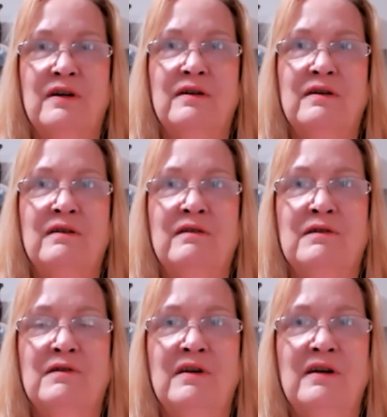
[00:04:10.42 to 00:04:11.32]
And the
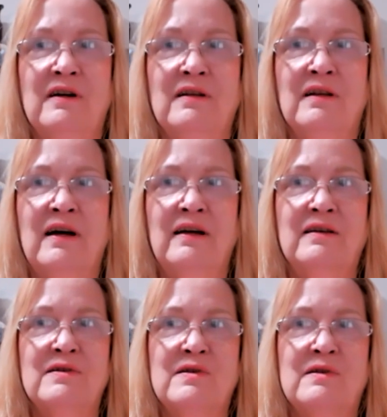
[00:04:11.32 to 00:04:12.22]
thing I like
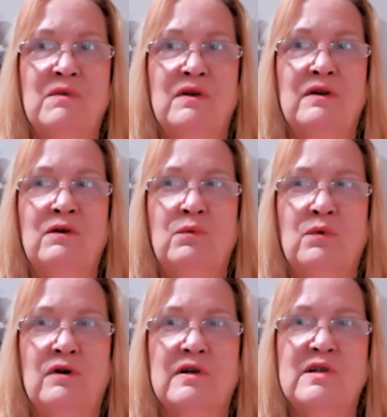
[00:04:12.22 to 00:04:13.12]
is, that you
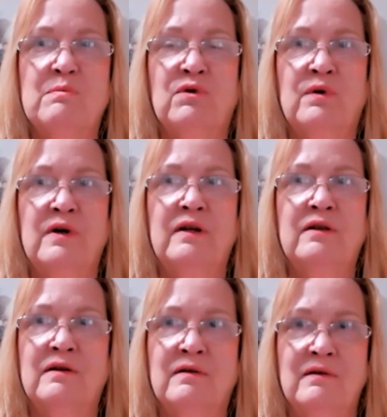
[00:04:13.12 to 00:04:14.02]
were
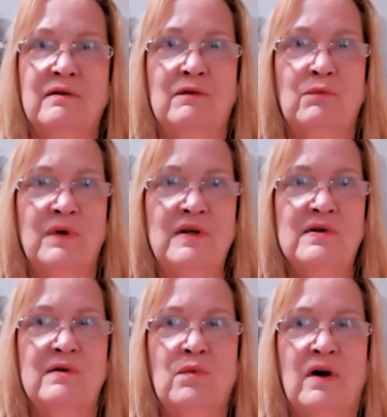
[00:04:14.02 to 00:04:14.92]
exploring the
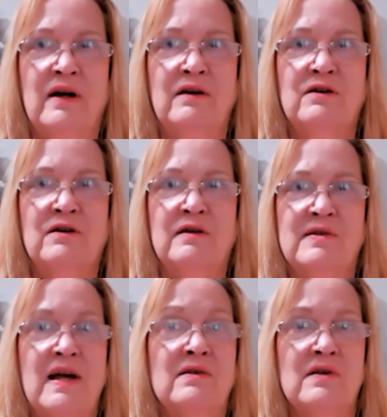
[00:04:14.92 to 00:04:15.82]
reason why it
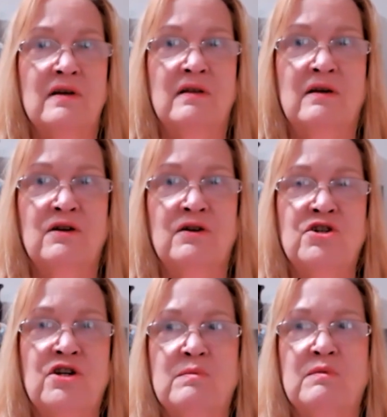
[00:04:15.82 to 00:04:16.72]
sounds like that your
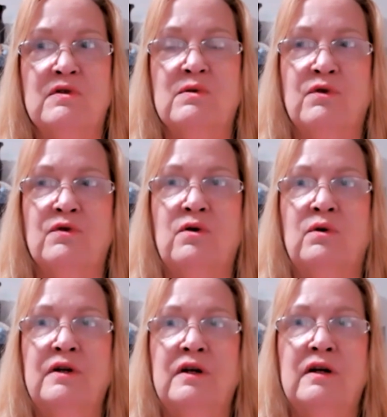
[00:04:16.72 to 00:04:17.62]
adjustments weren't
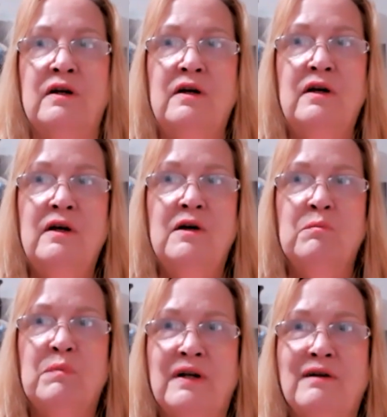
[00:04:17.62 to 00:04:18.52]
holding,
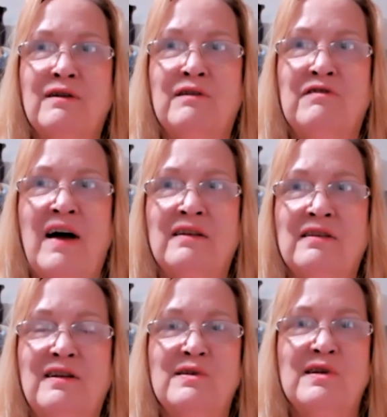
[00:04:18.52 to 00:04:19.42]
but the fact
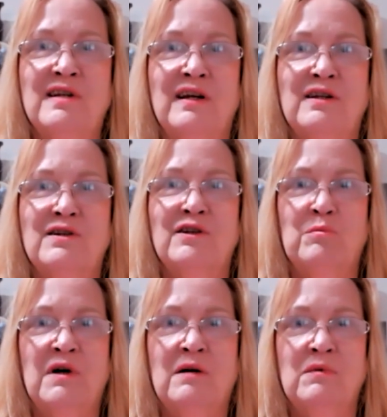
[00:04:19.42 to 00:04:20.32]
that he said, take it to the
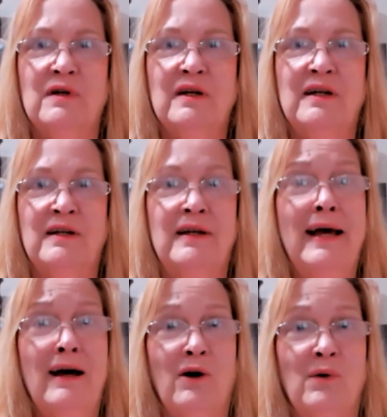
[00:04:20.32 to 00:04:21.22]
public. And
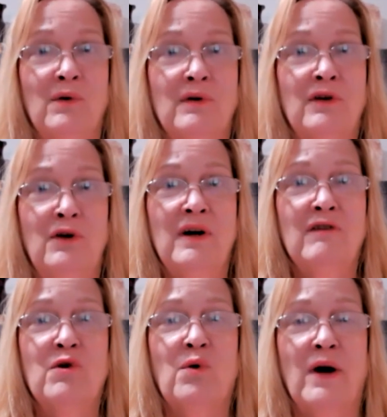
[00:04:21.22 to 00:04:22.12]
now you
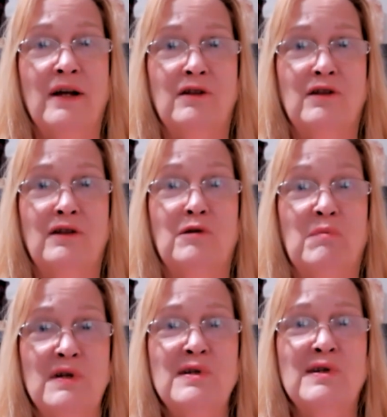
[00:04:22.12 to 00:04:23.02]
have quite the
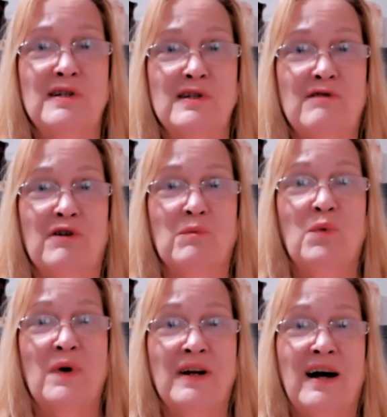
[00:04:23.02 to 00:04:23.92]
business from
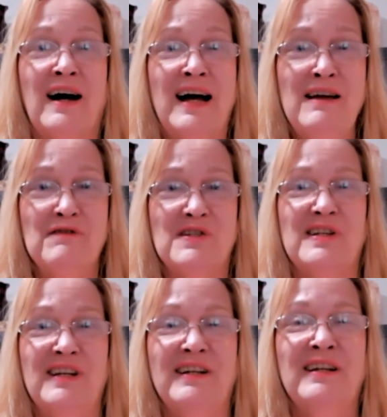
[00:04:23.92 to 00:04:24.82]
what I've seen.